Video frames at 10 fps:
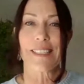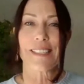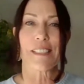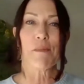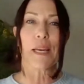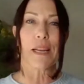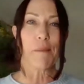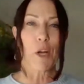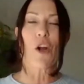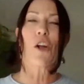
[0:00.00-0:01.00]
system and
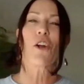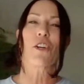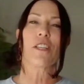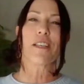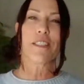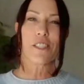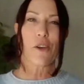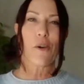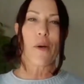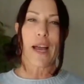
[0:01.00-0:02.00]
I'm a car girl. And
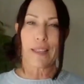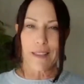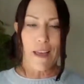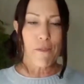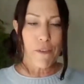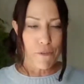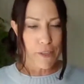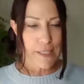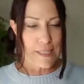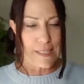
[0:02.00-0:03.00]
so I love
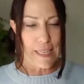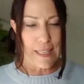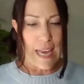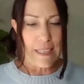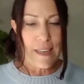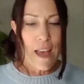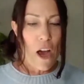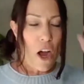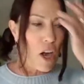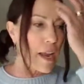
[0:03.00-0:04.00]
phrases like that.
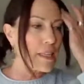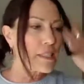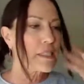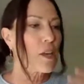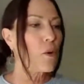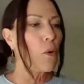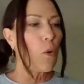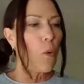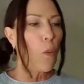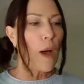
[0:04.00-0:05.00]
All right.
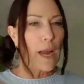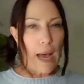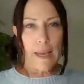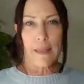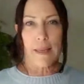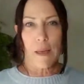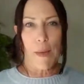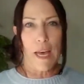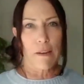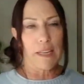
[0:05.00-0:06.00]
So what I think
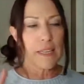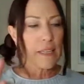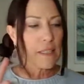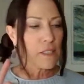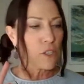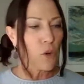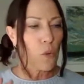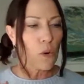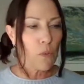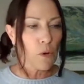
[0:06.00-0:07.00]
about is
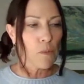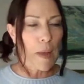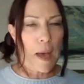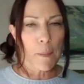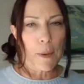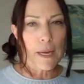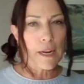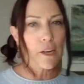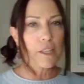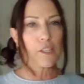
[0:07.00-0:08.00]
your roadmap, and
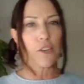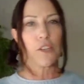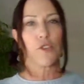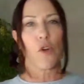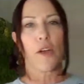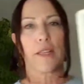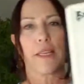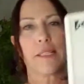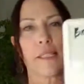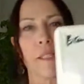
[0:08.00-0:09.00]
I already started drawing
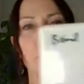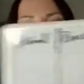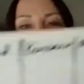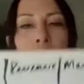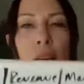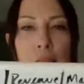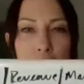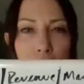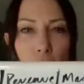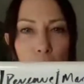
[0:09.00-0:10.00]
this
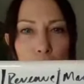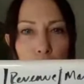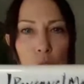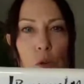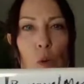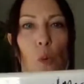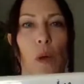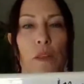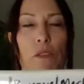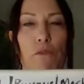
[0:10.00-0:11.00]
to help you
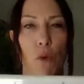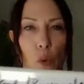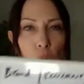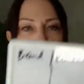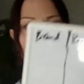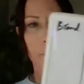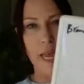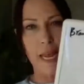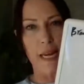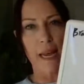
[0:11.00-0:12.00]
with 4
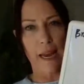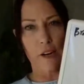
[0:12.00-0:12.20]
main